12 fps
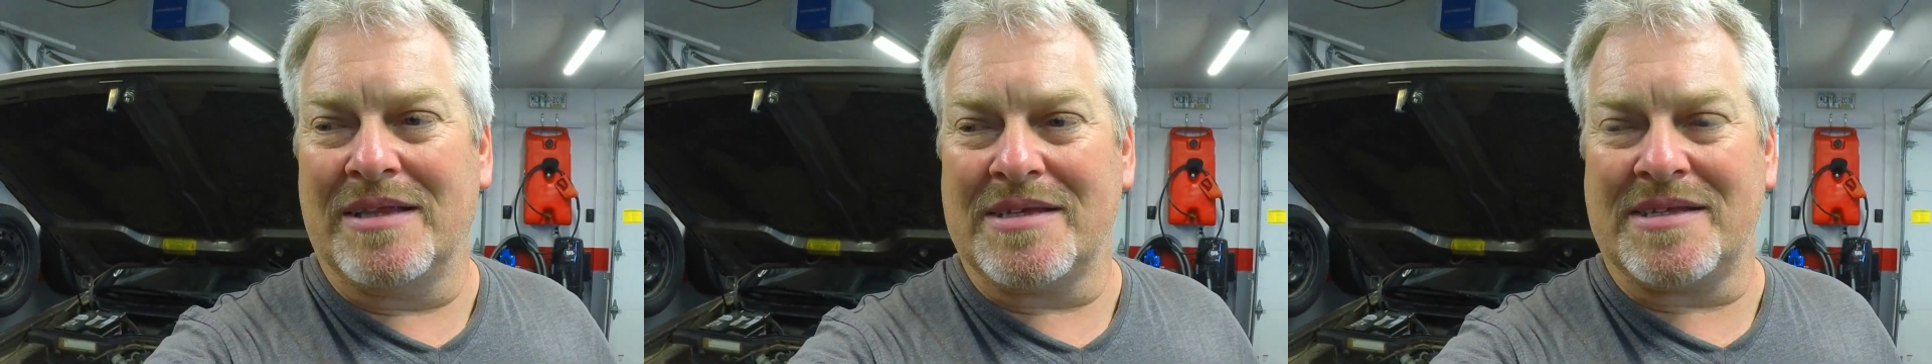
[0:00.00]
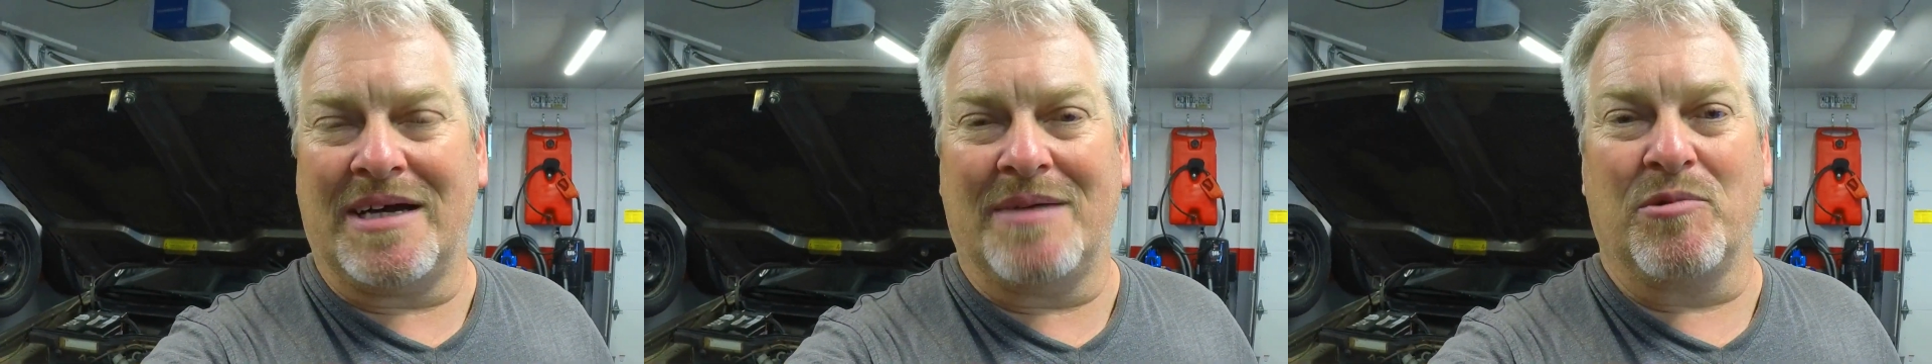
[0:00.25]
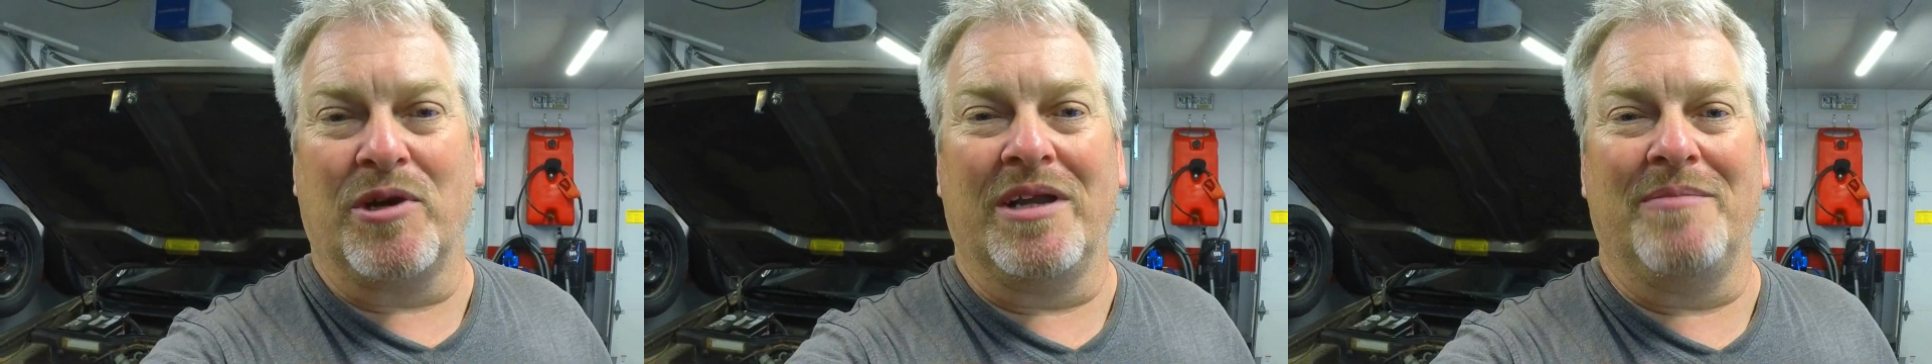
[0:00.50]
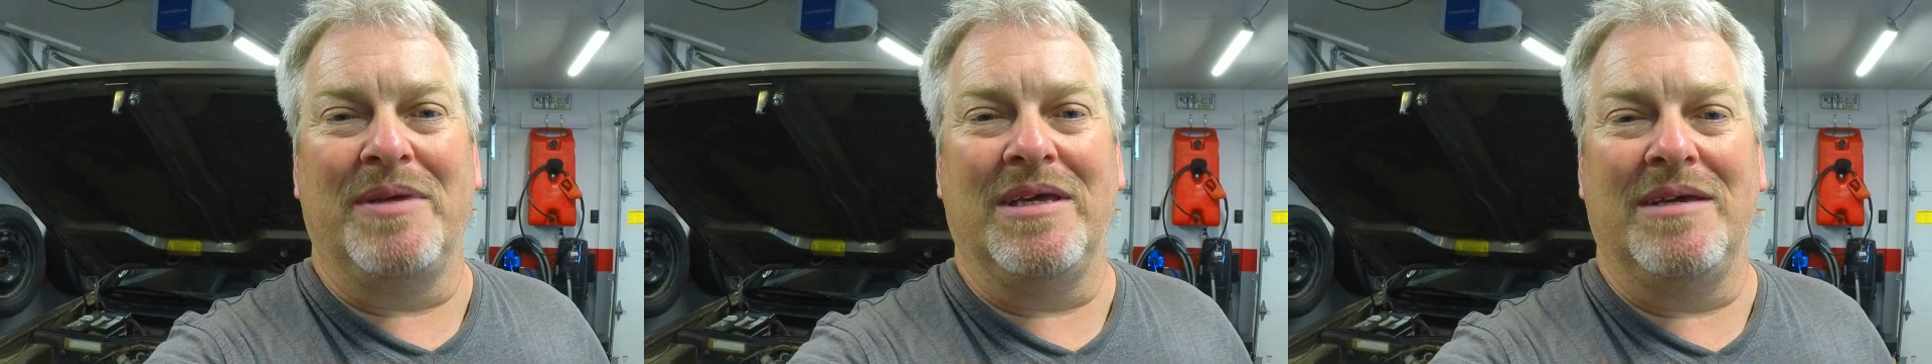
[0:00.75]
This time we're gonna
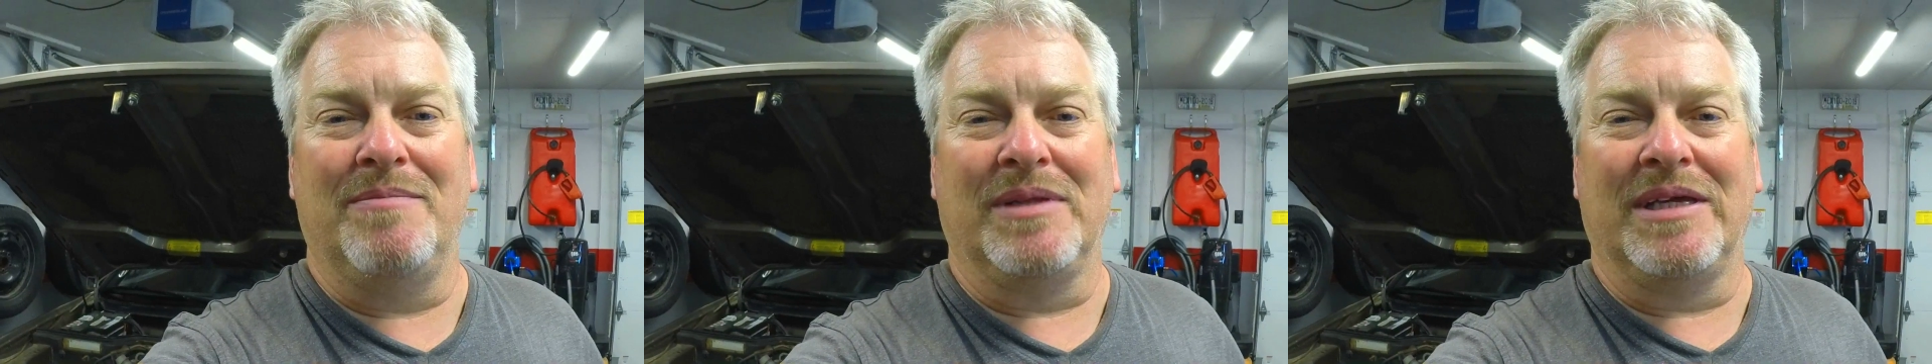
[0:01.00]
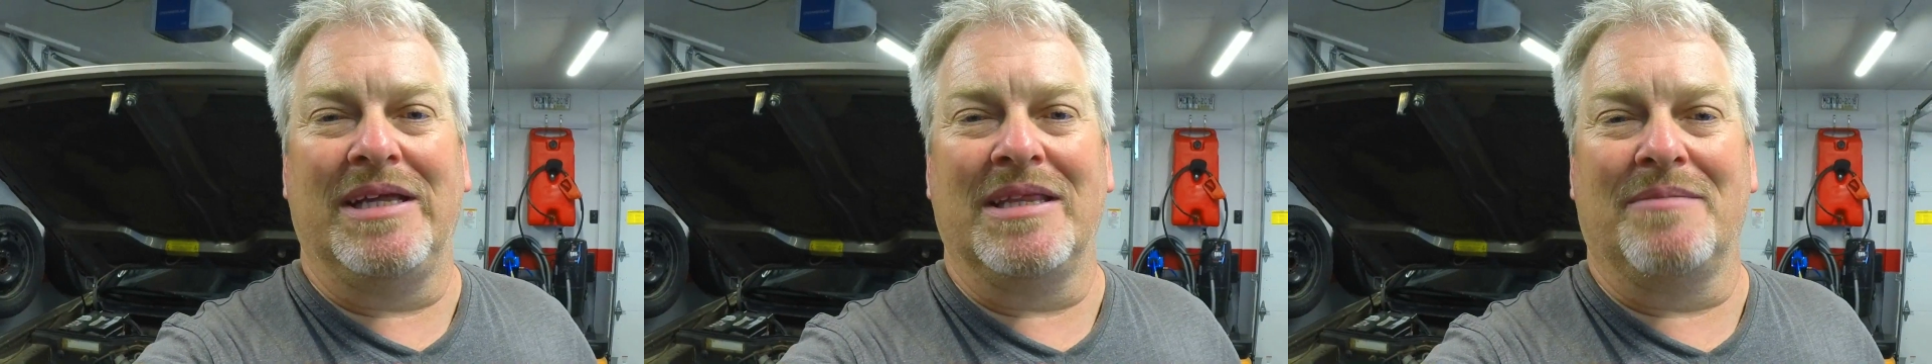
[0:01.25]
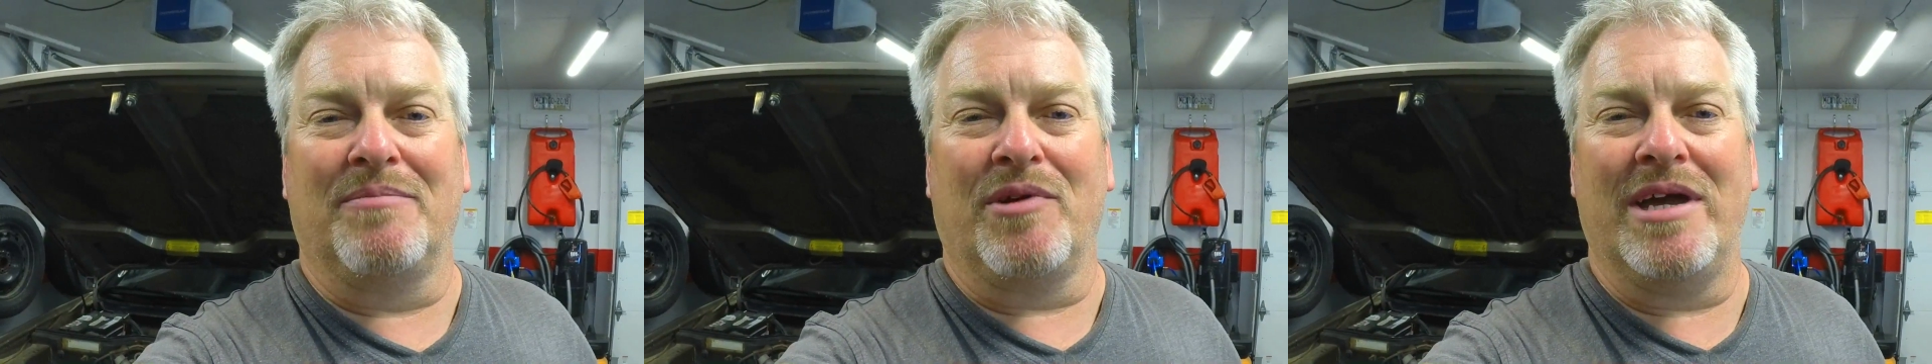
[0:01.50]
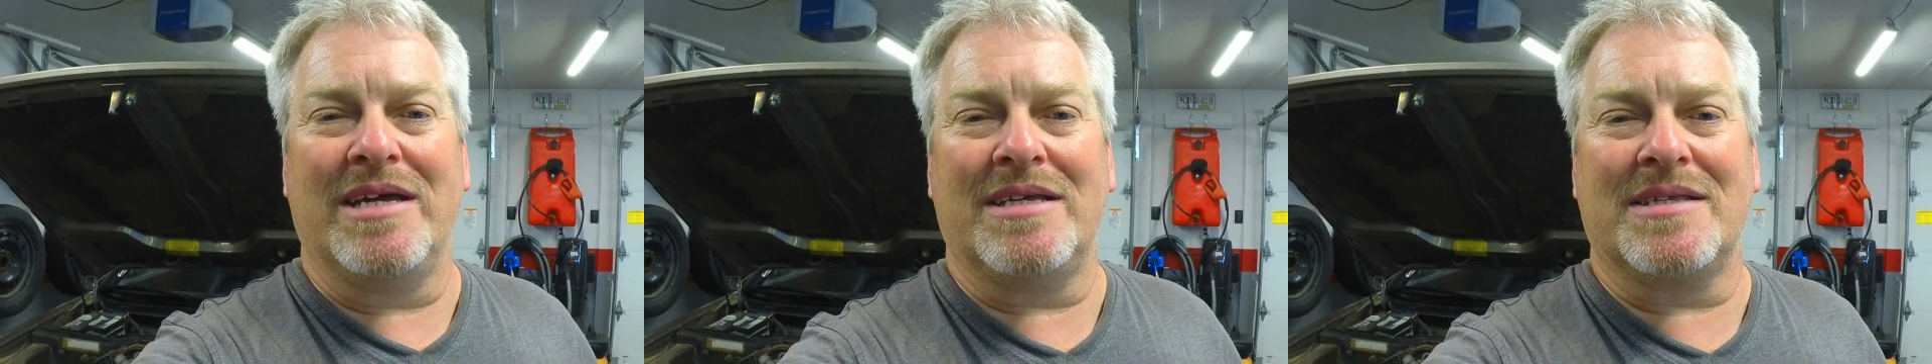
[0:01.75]
be bleeding the
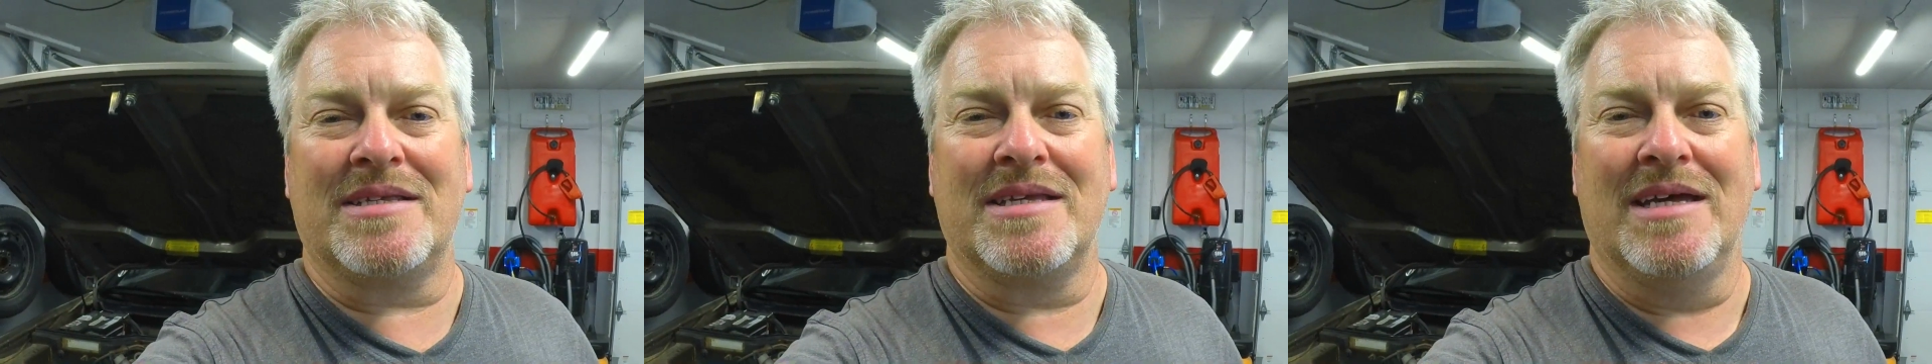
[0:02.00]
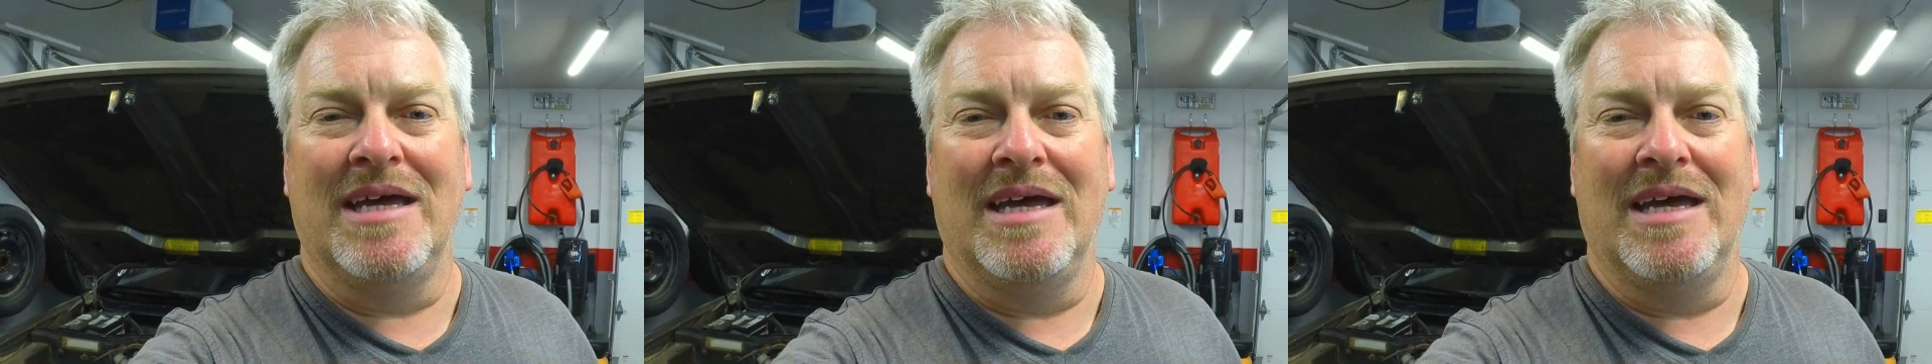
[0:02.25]
brakes